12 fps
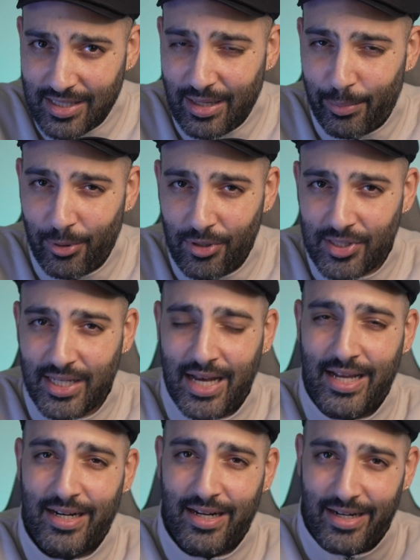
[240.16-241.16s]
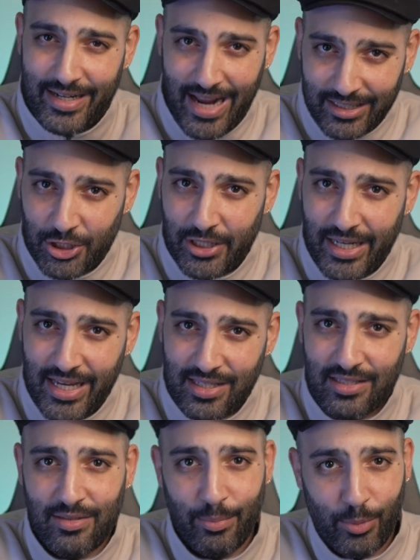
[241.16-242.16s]
examples are
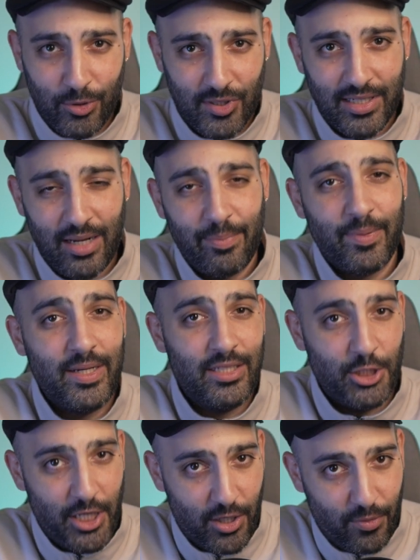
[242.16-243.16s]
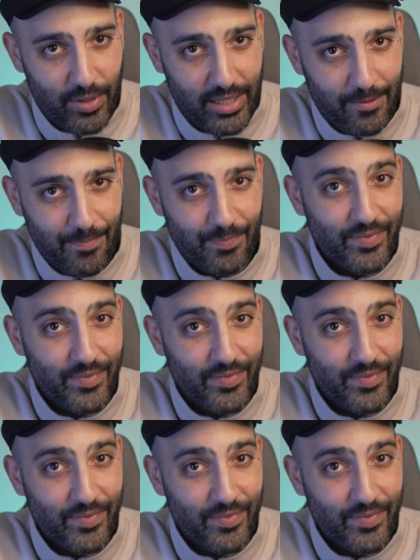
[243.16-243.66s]
React.js, Bootstrap, and jQuery.